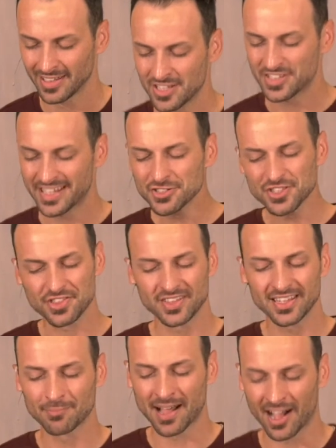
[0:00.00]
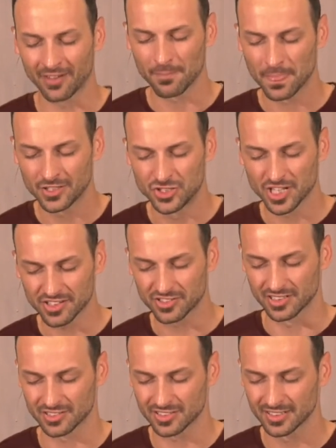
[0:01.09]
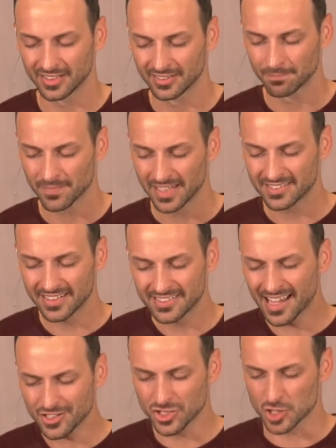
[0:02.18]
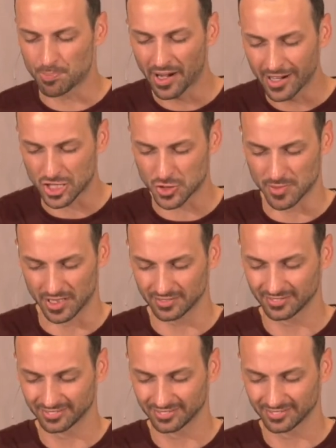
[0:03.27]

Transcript: You see, here's the thing about justice. It's not just punishment.